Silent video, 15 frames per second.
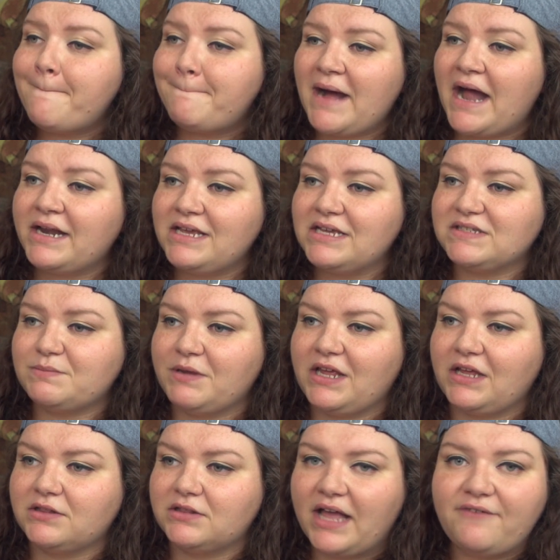Bonnie is
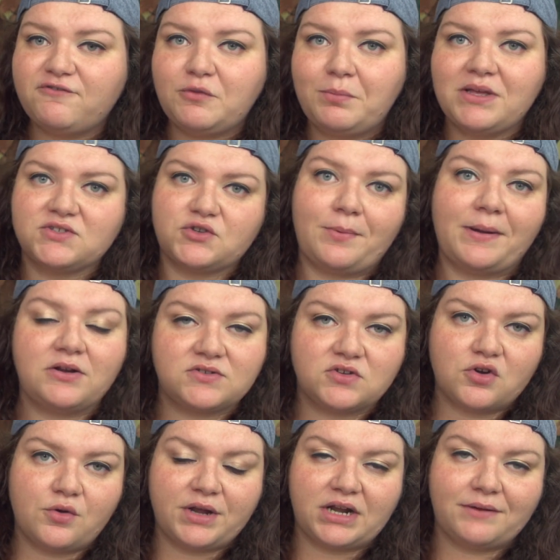being left because her parents
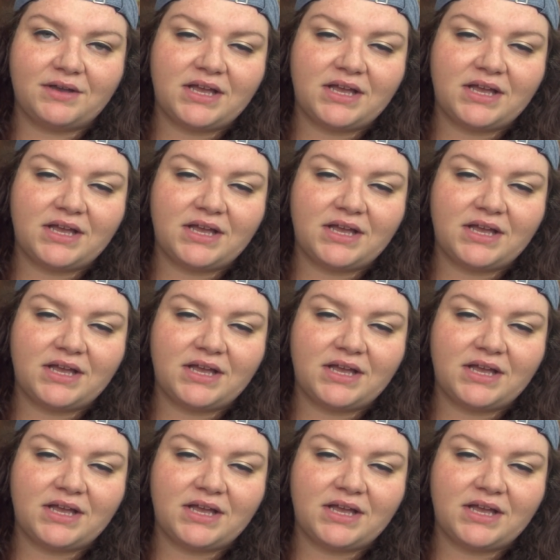are going on a